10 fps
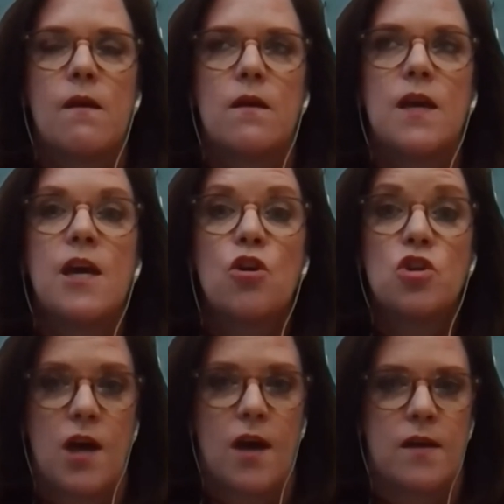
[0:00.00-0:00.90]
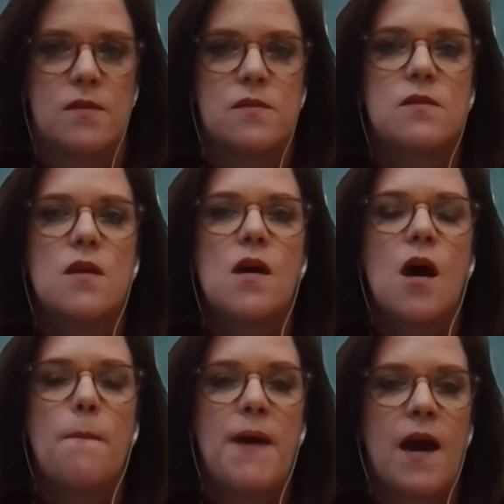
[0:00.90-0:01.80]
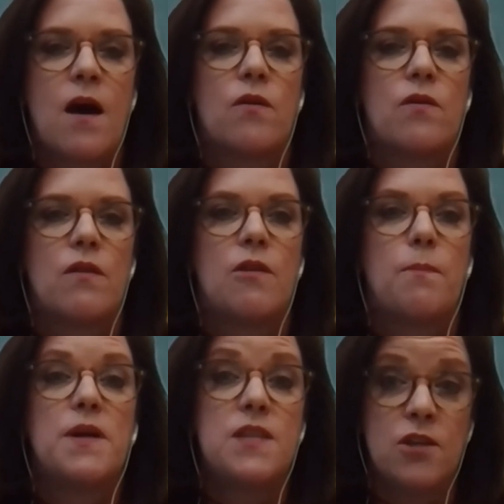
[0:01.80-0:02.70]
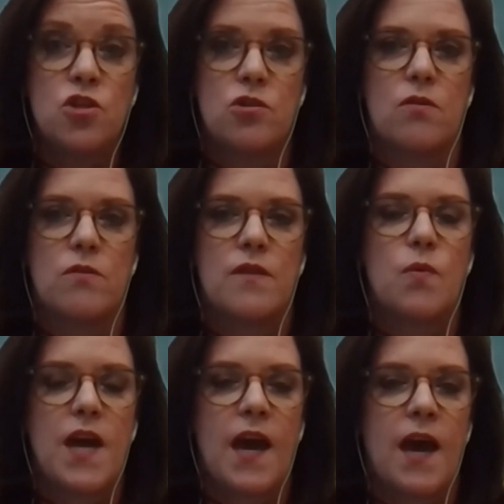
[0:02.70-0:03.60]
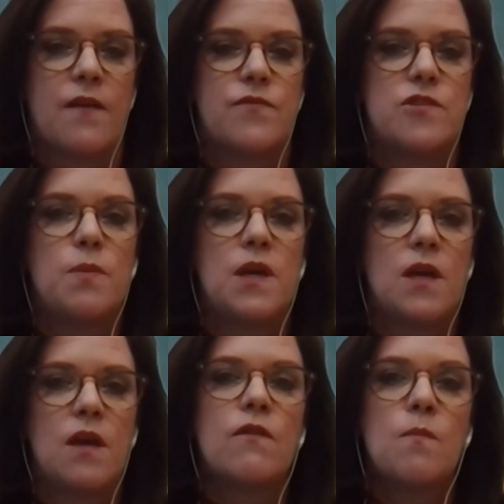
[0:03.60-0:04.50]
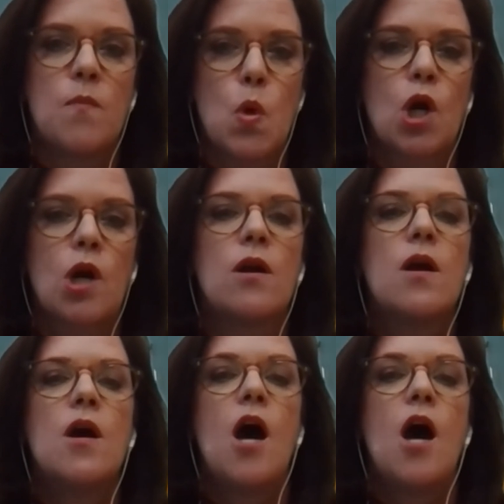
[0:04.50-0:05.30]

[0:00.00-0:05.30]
energized about the potential that we have to be even more